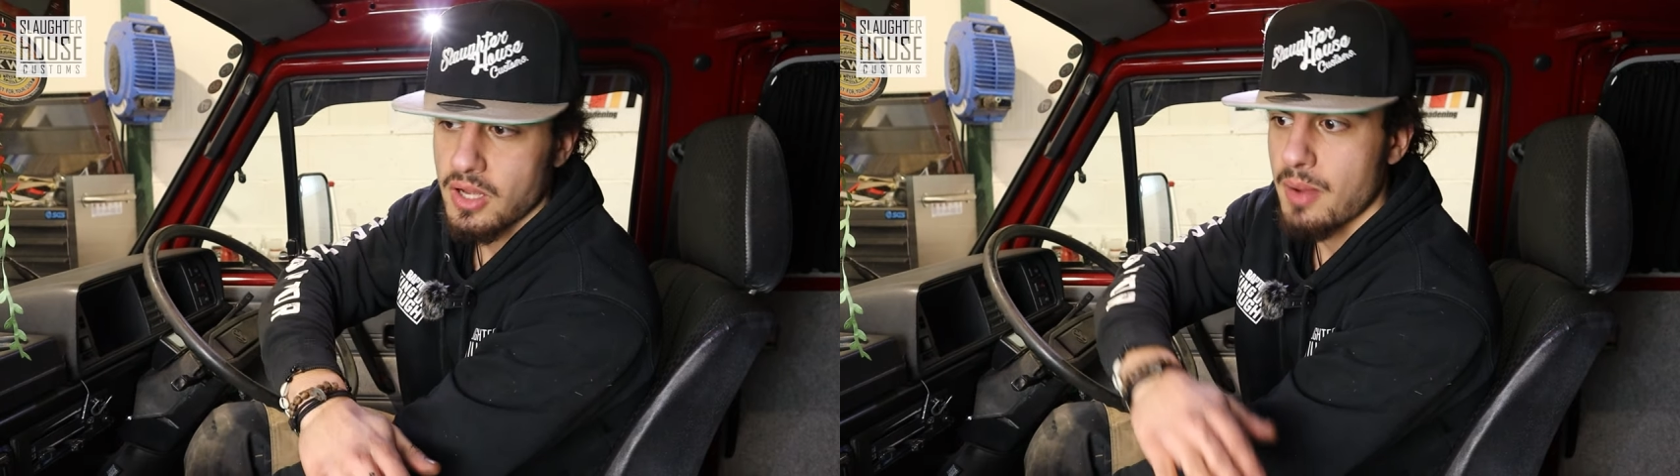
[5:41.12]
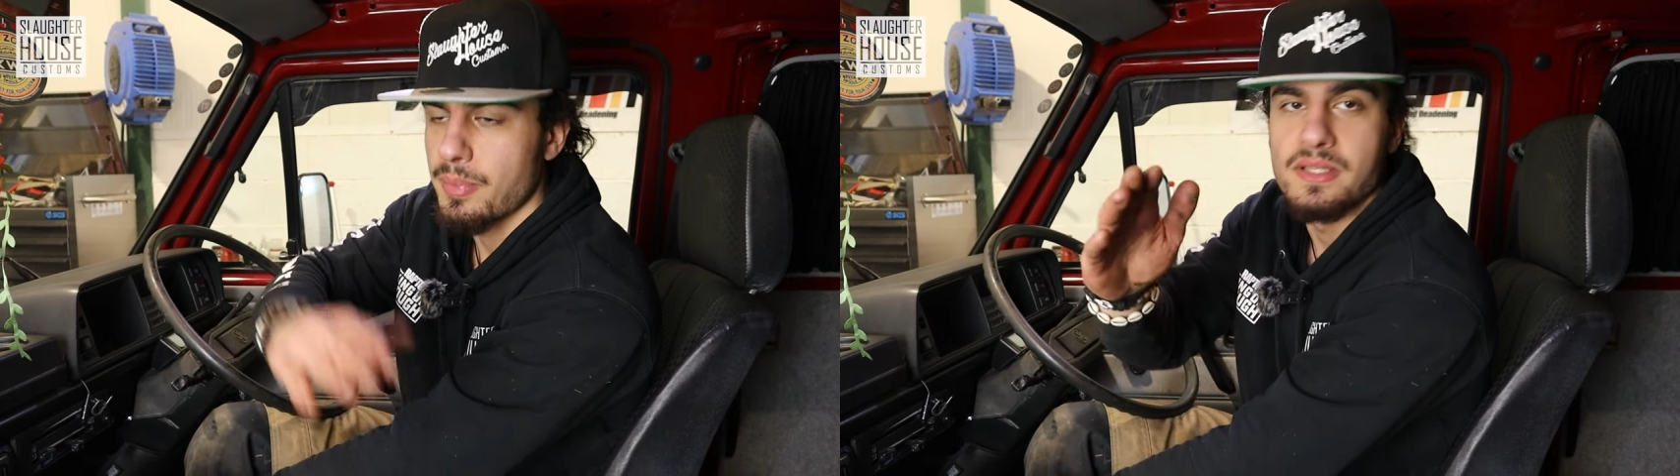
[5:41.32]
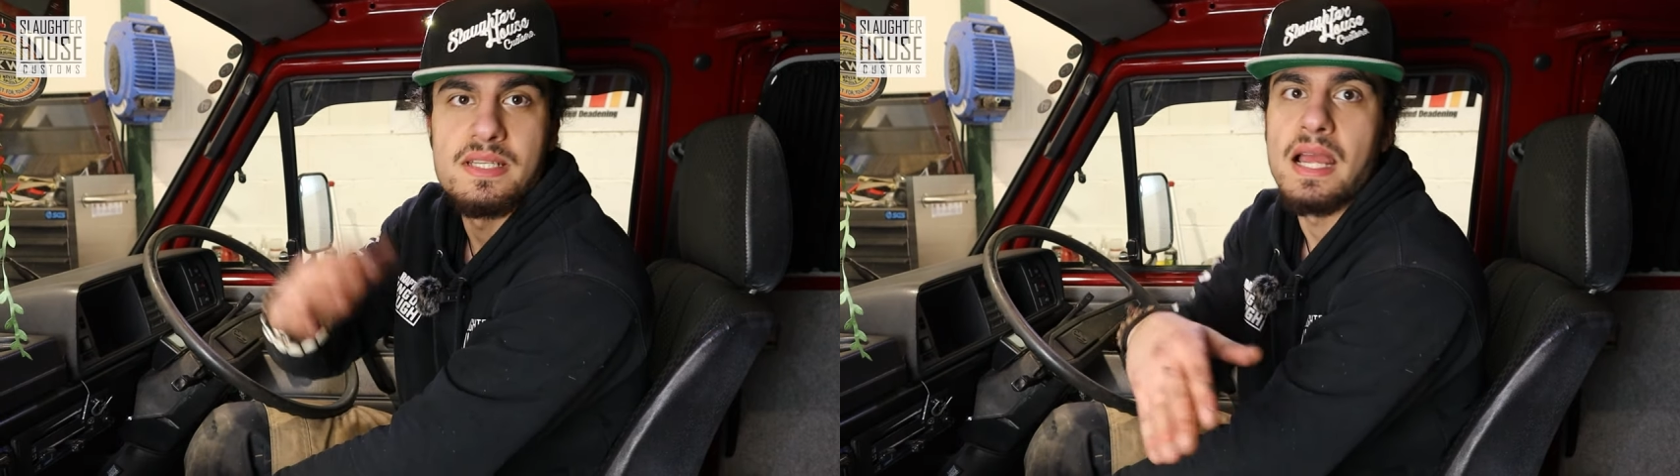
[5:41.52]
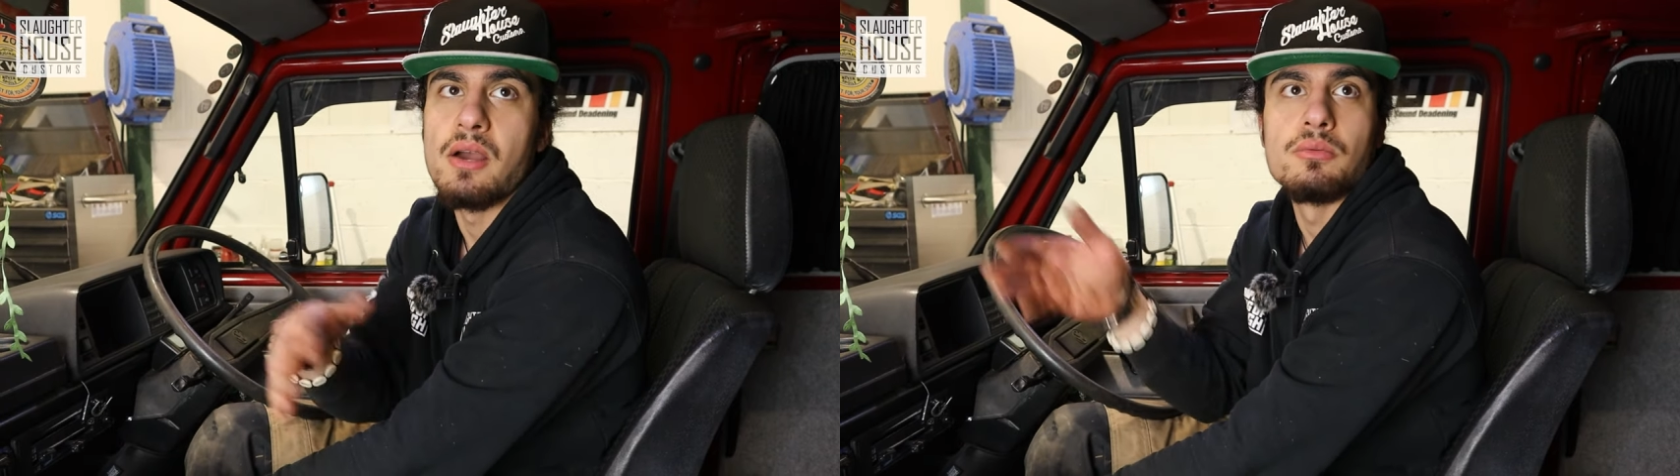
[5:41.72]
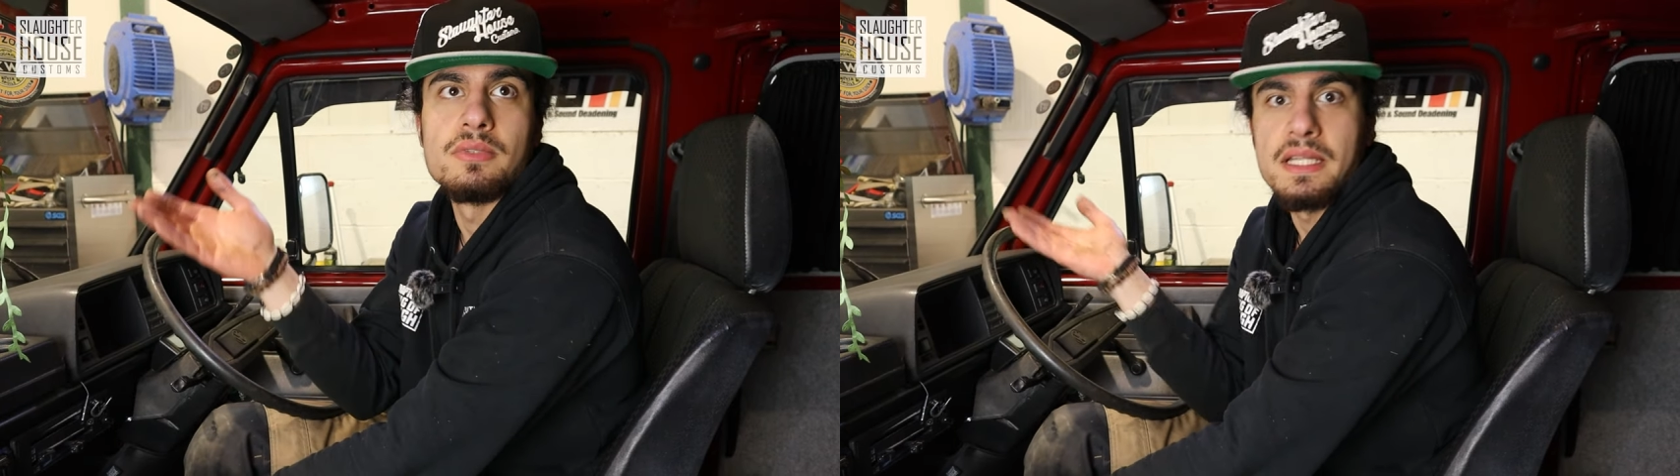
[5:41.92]
up and
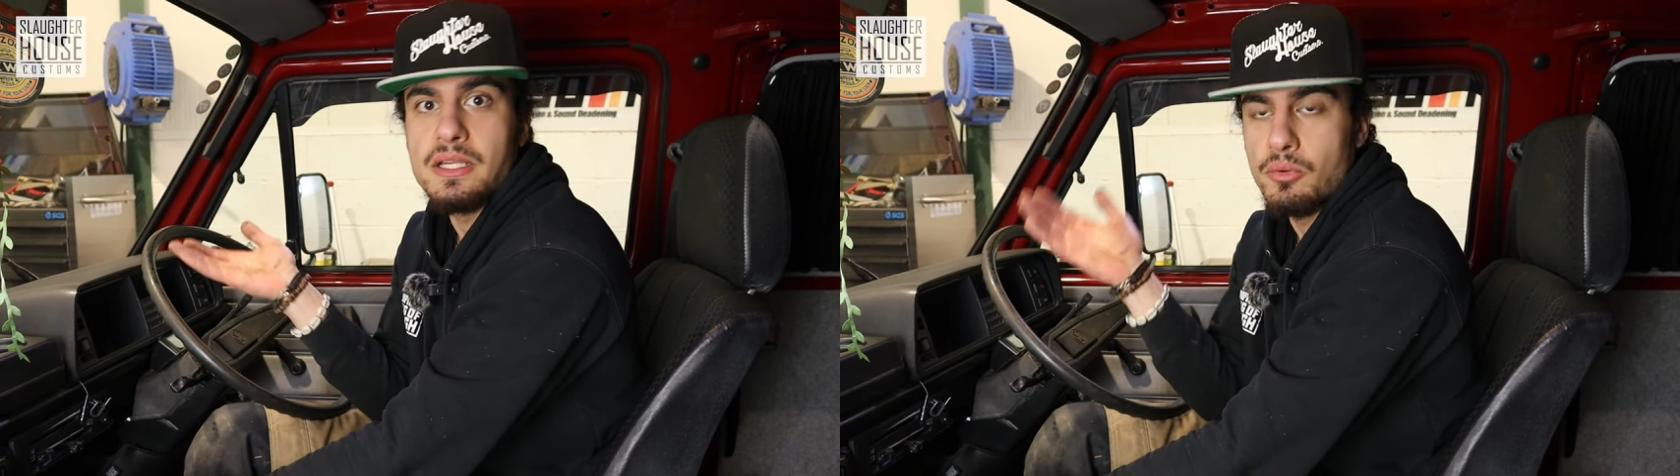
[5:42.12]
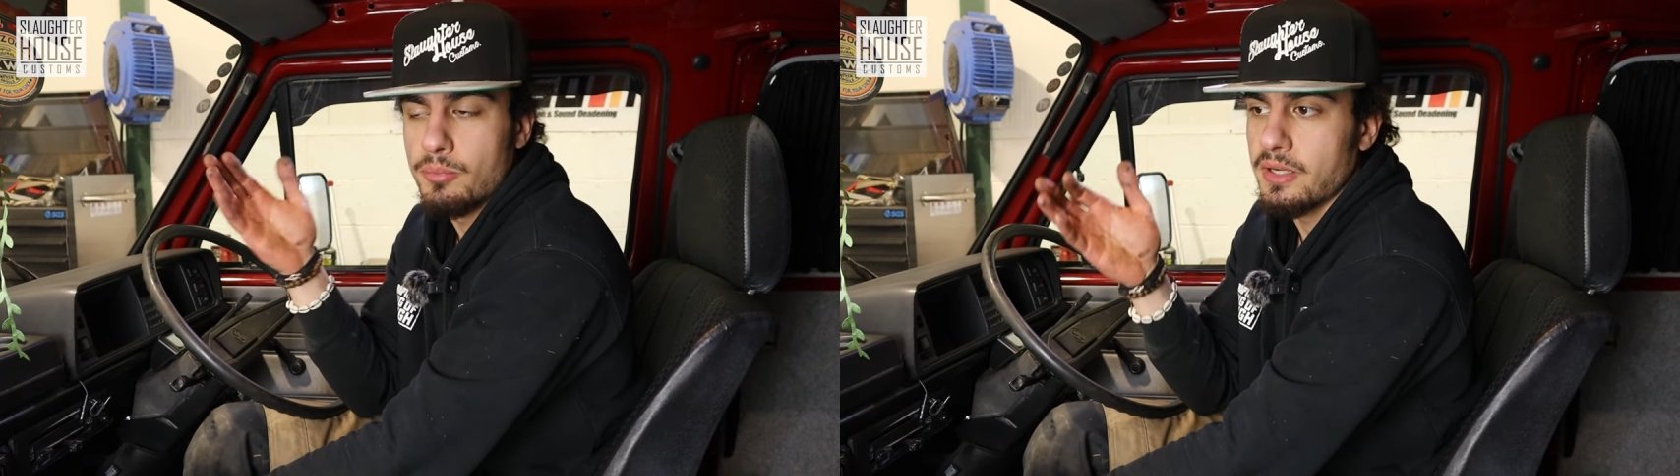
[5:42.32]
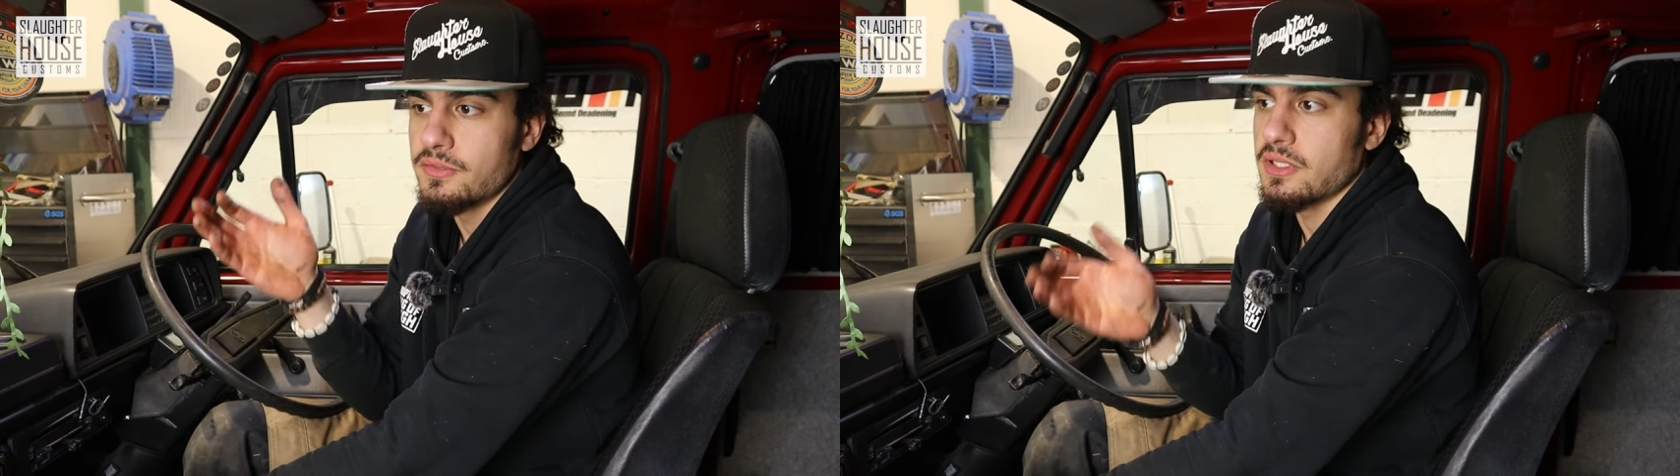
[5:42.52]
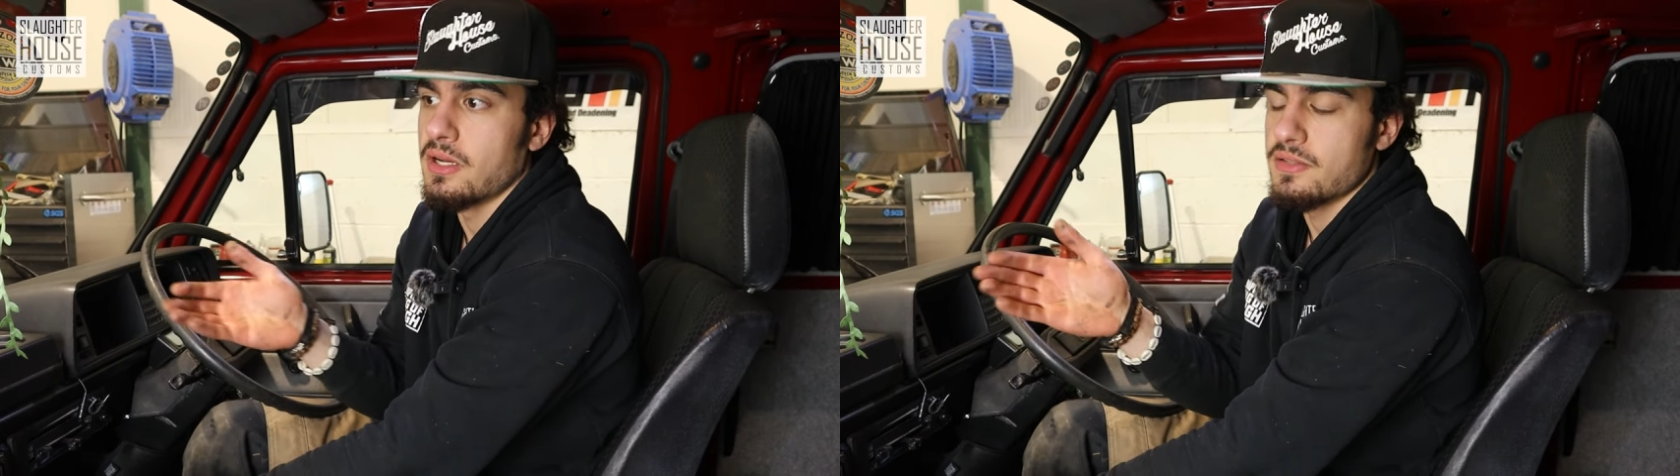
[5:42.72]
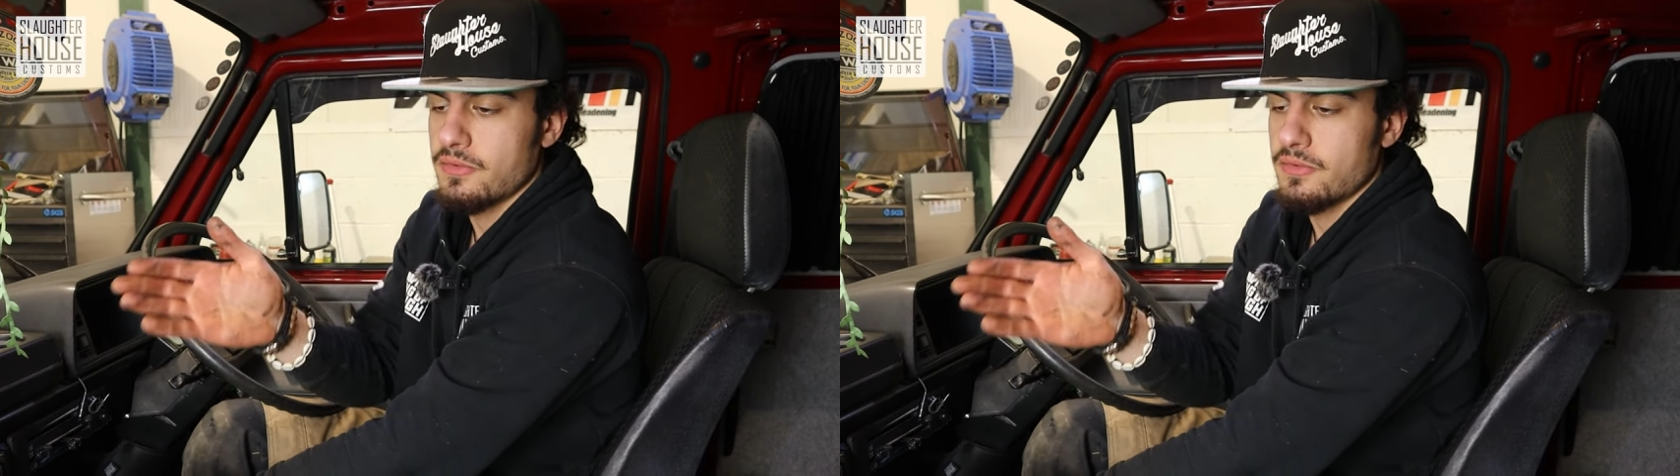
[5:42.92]
down, equal both sides.